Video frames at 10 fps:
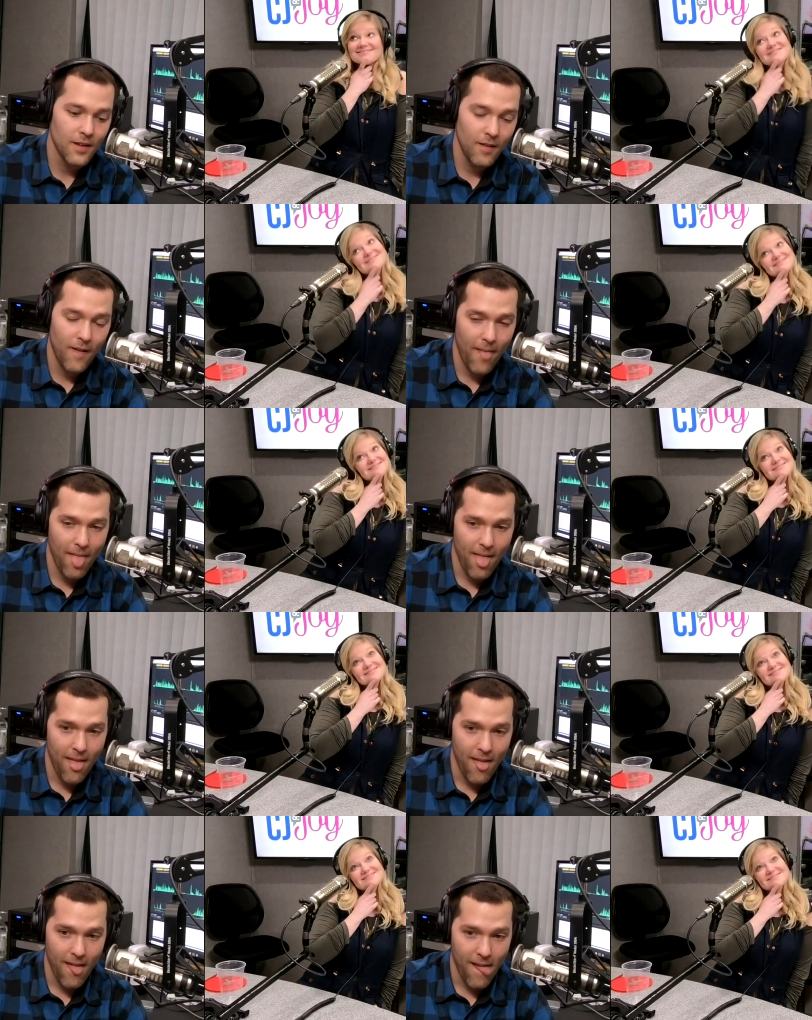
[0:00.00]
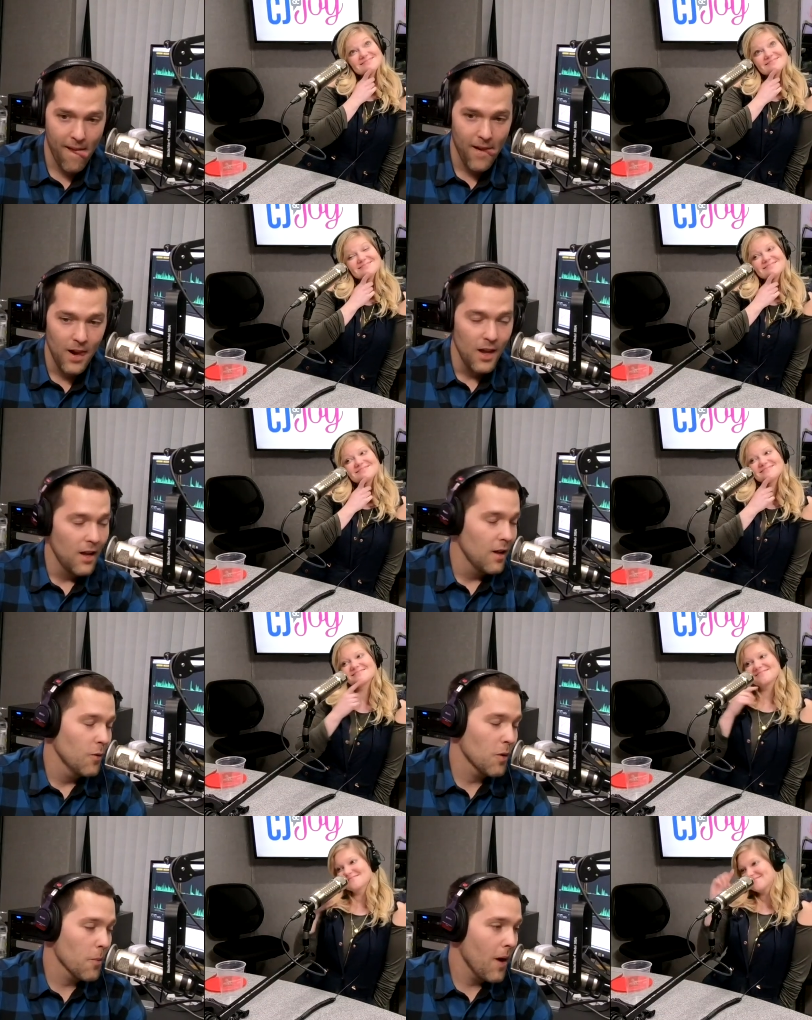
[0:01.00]
Speaker 1: Monday.
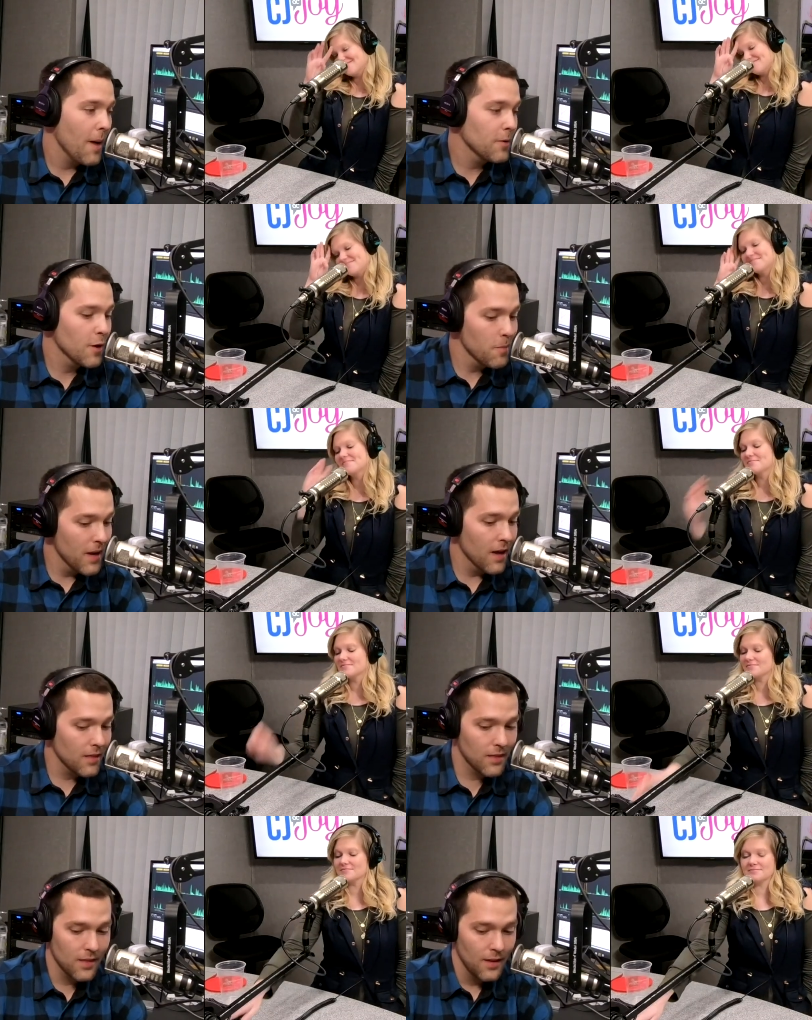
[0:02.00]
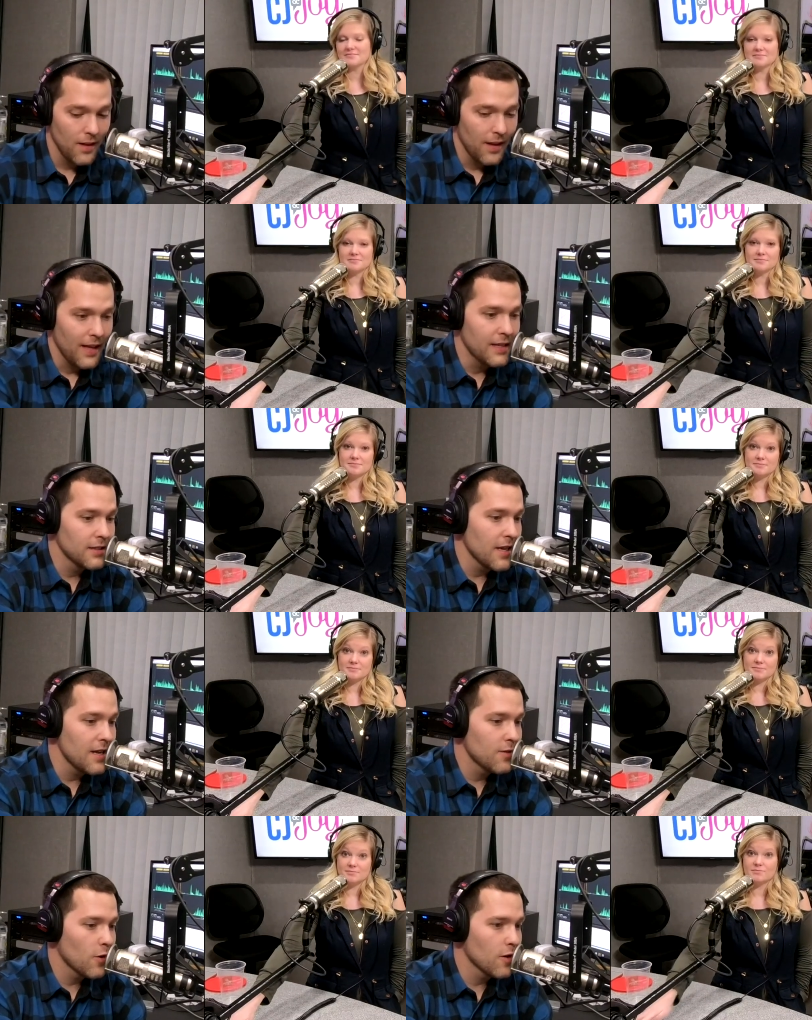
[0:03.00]
Where popular myth is
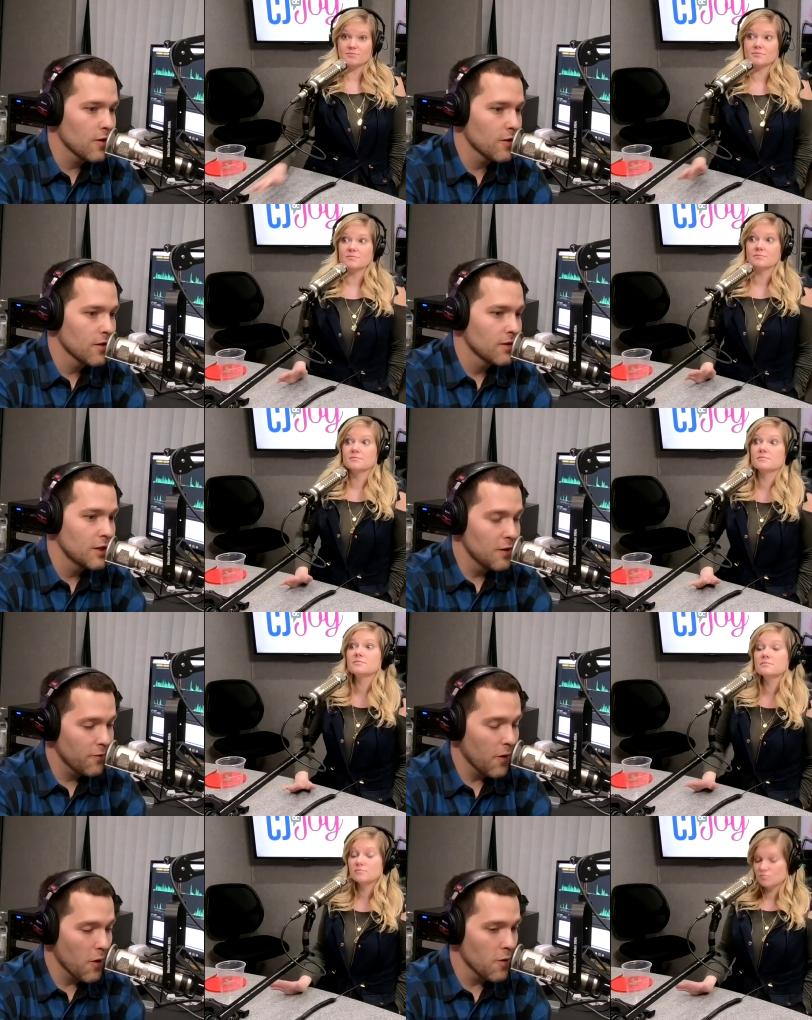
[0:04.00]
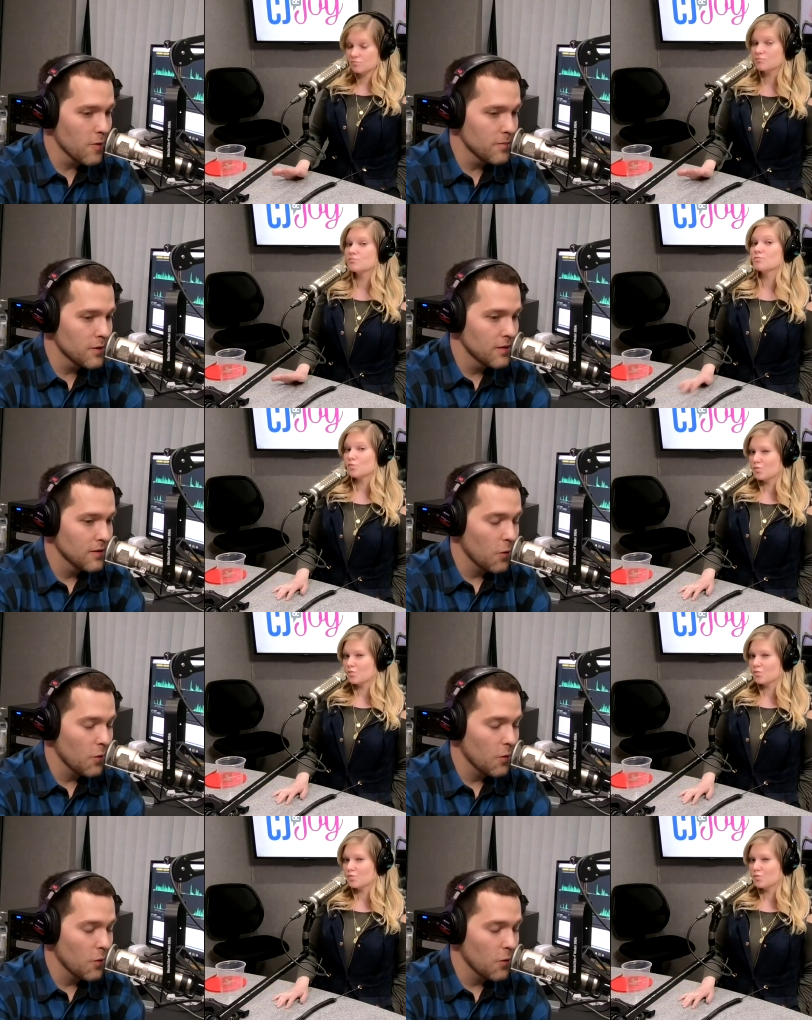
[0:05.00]
either confirmed